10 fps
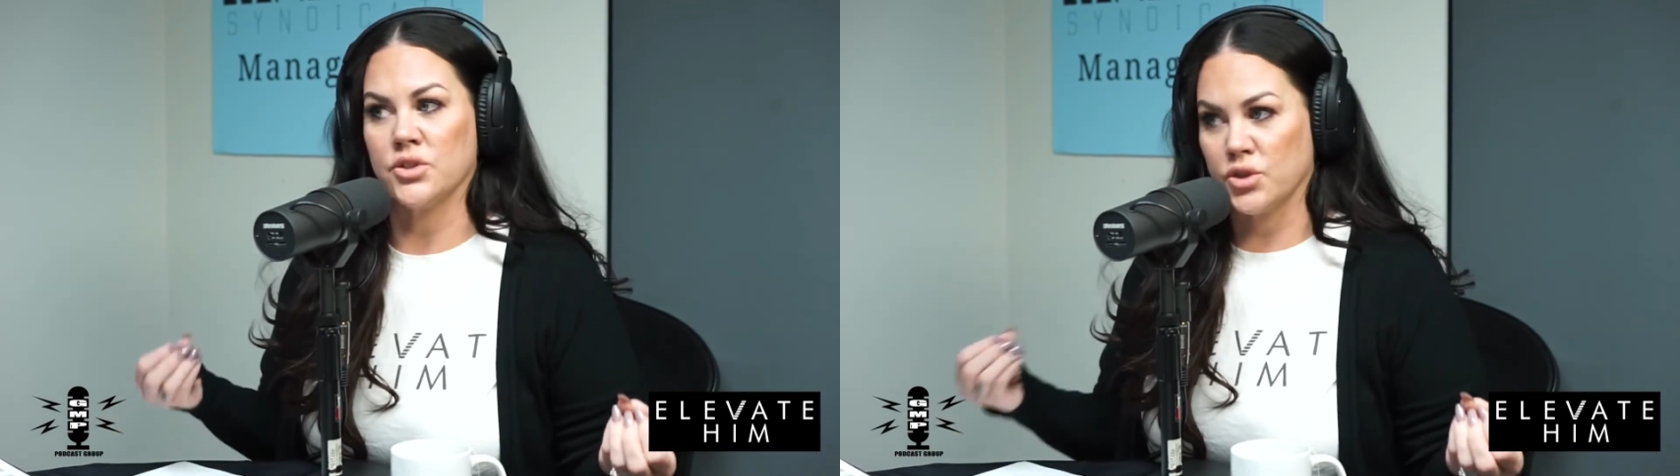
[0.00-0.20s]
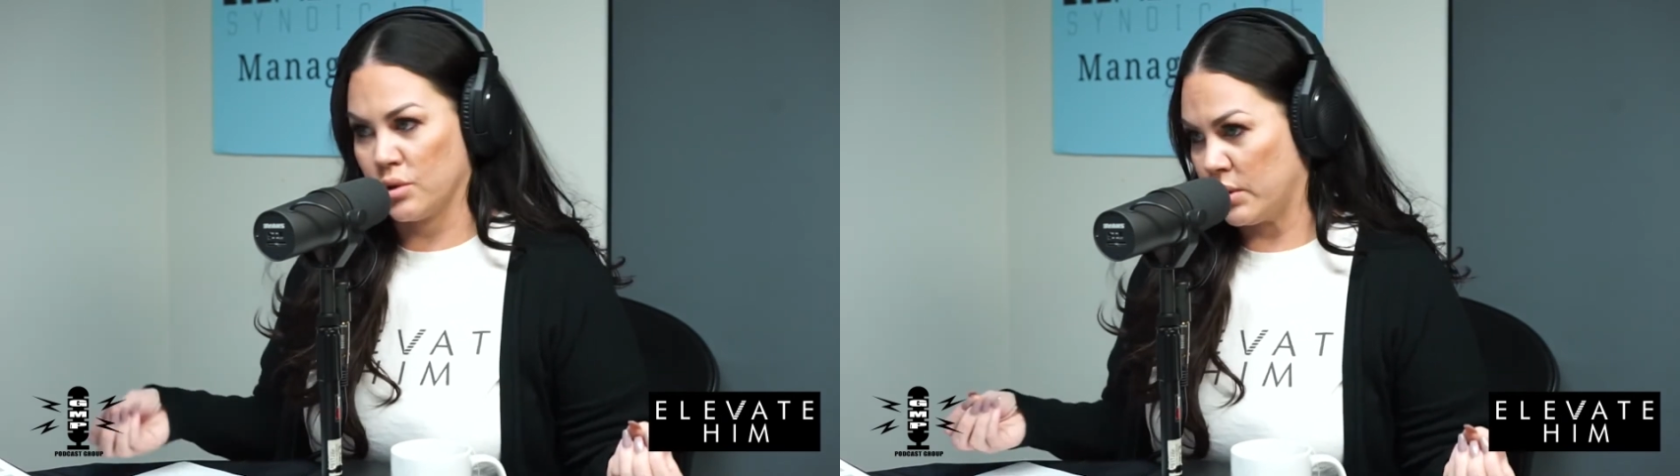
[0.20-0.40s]

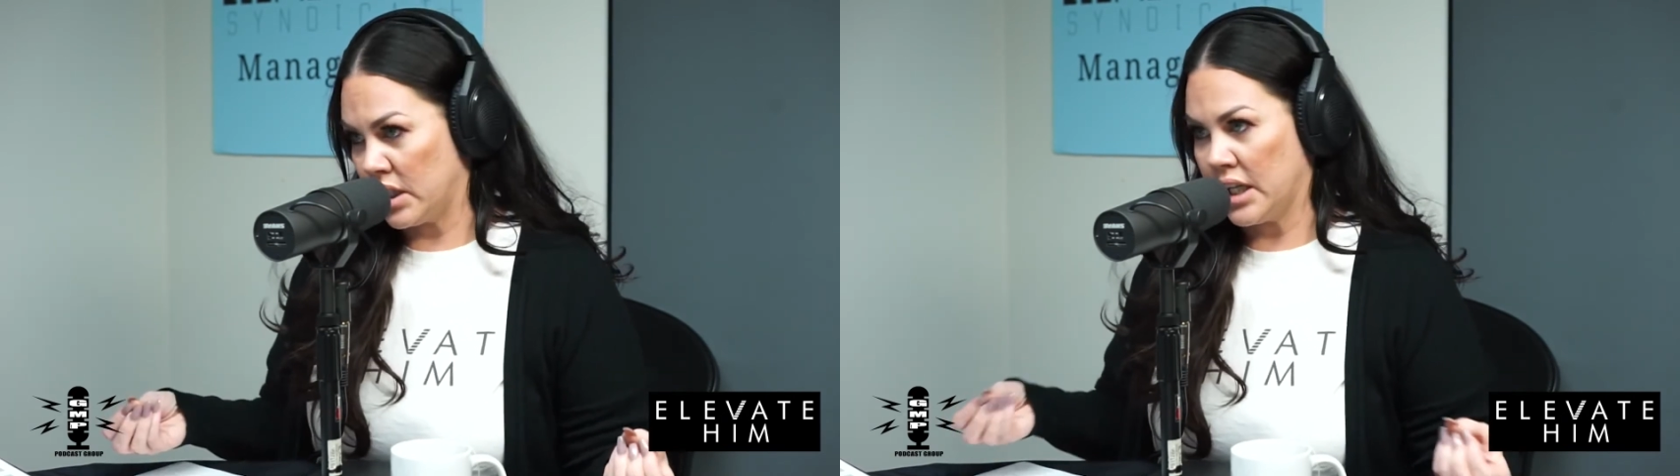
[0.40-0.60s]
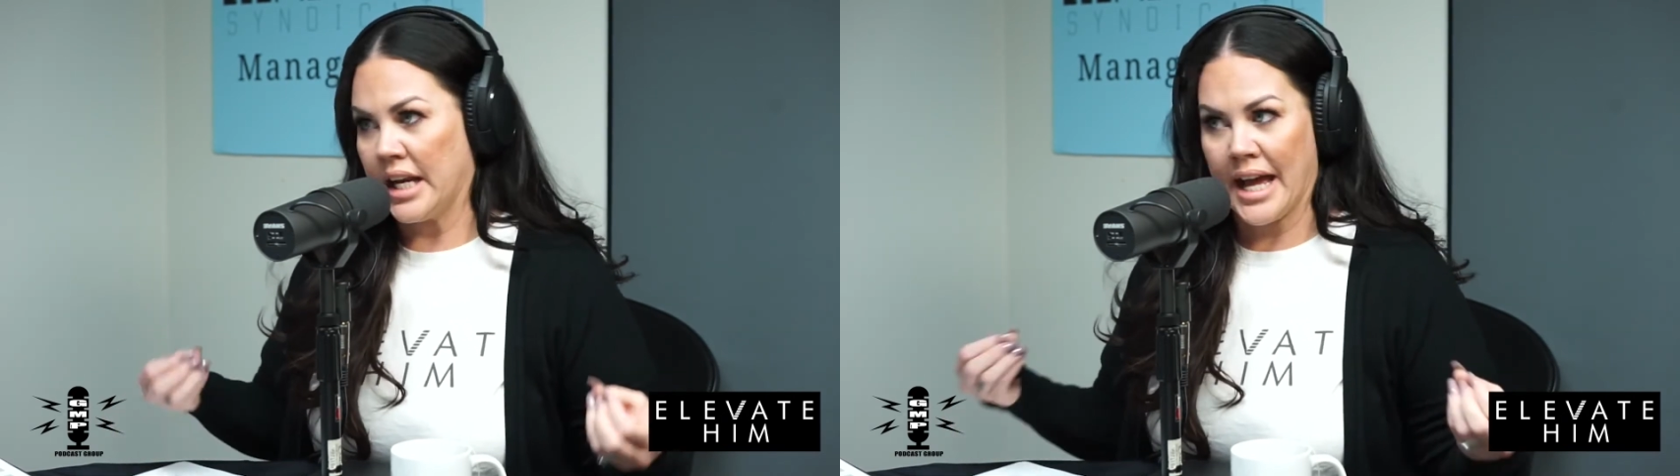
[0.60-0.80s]
doing
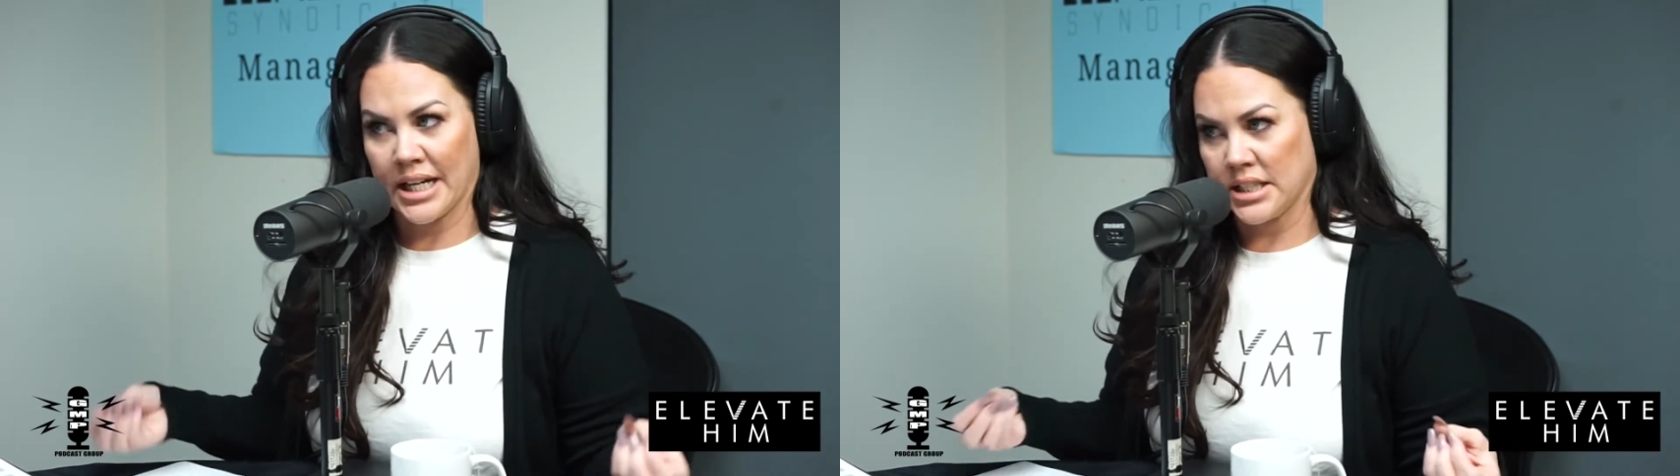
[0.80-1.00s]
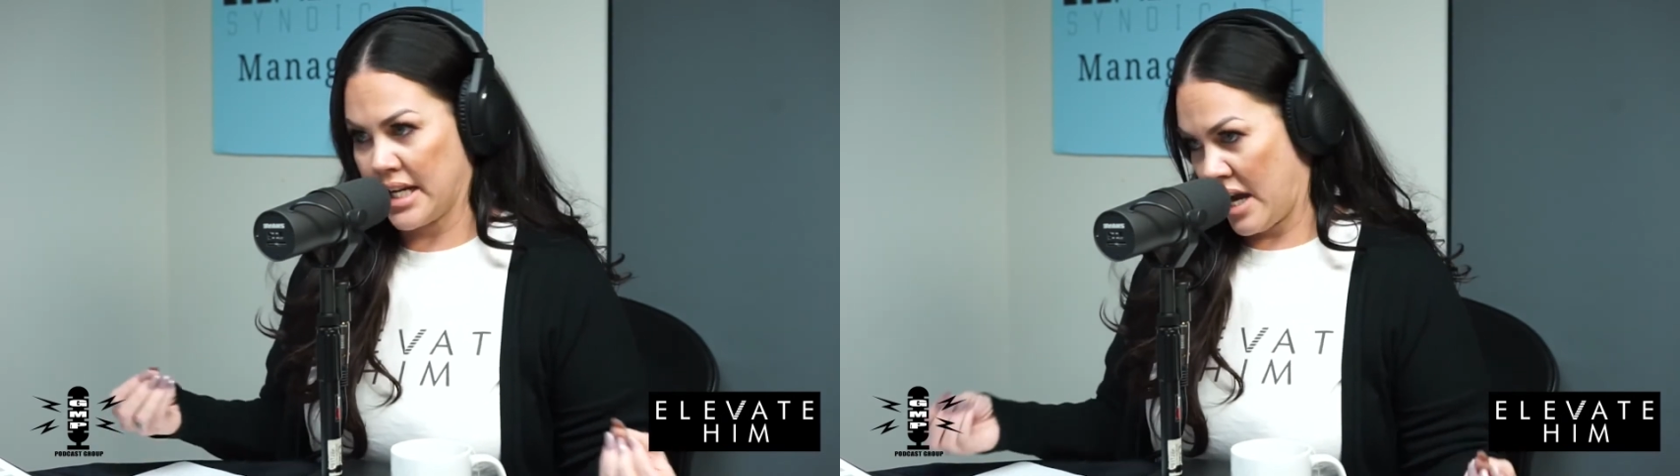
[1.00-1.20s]
and
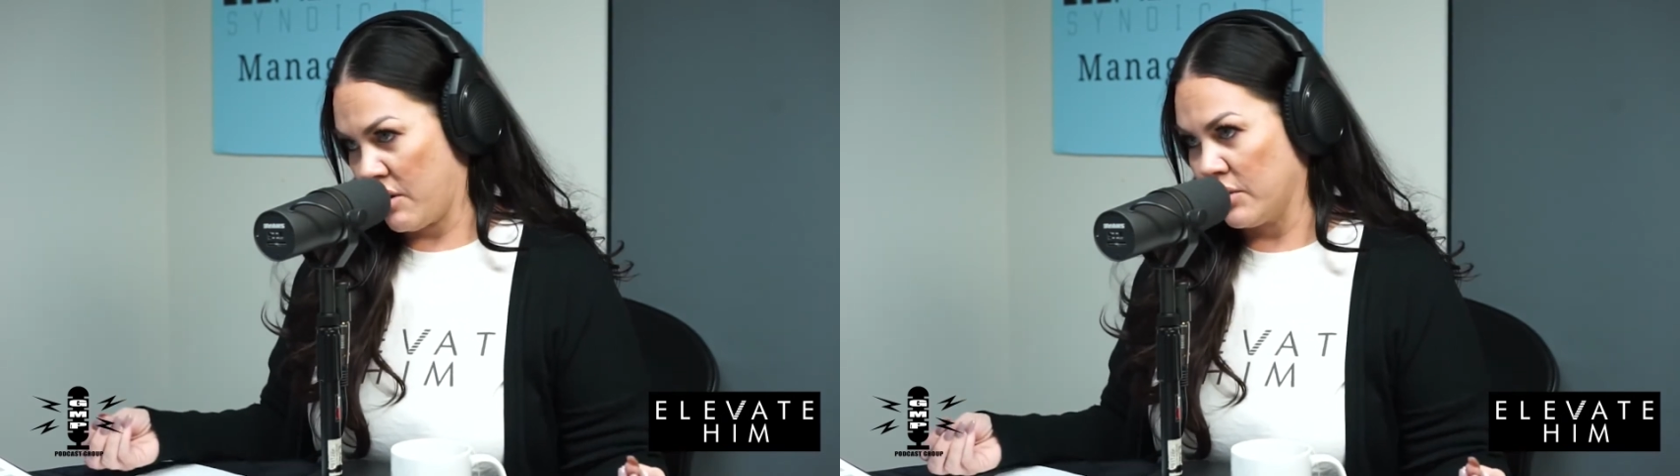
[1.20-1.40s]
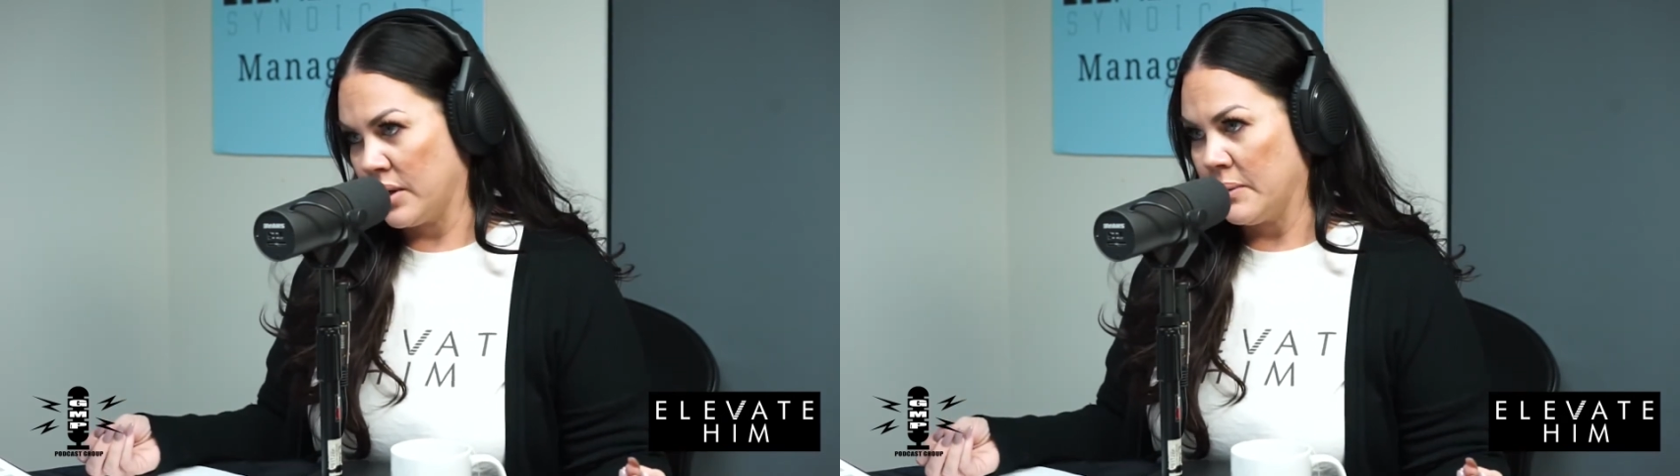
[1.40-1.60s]
acting out.